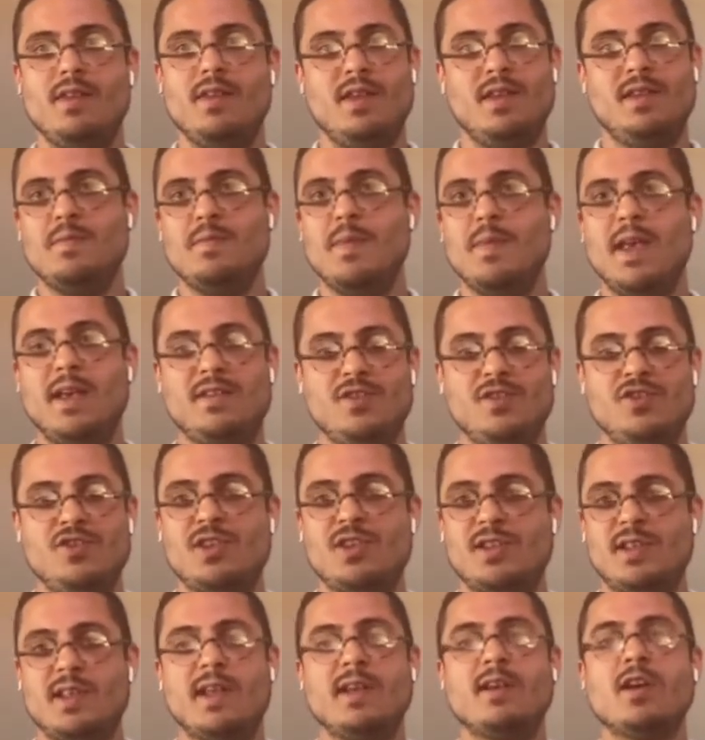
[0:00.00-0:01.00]
this makes it
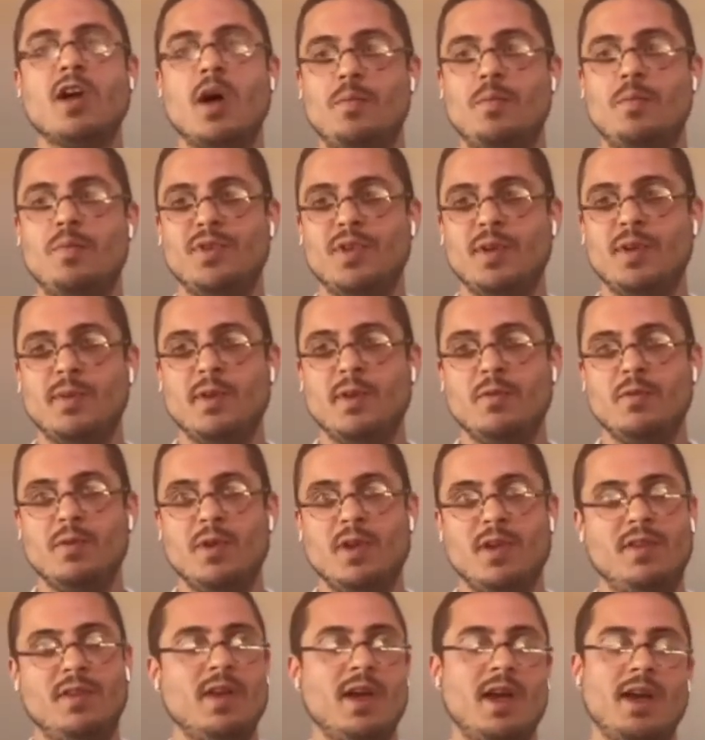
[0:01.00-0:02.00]
just like compatible
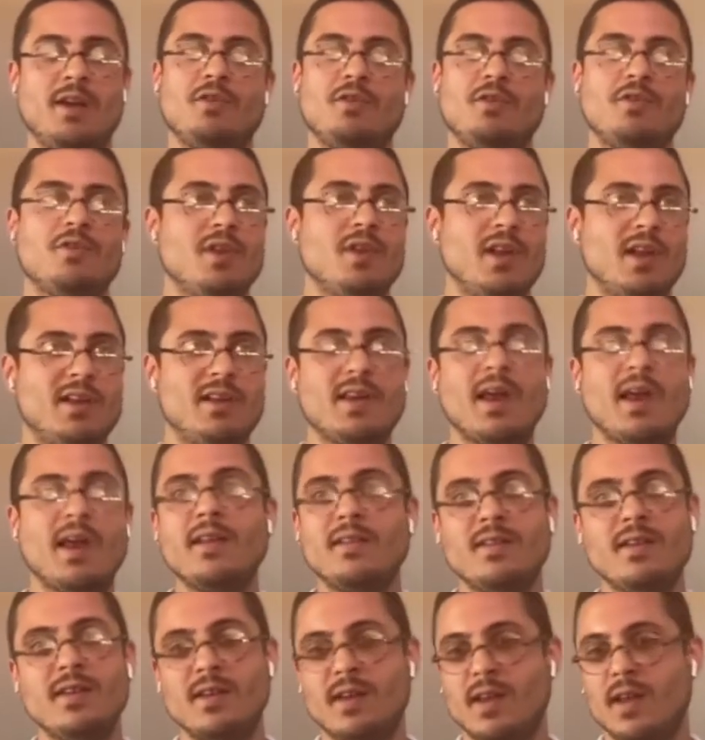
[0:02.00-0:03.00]
with, I don't know, like
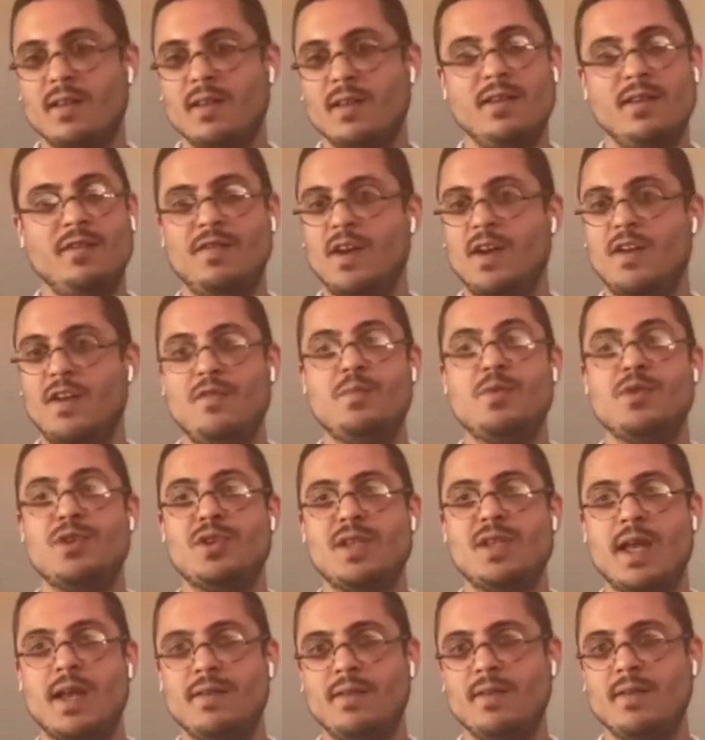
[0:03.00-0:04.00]

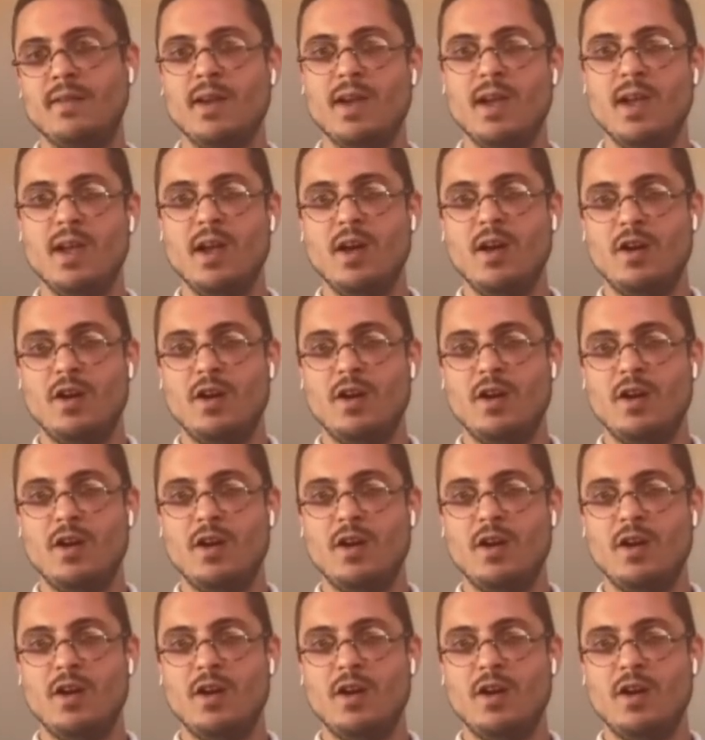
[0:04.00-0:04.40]
95%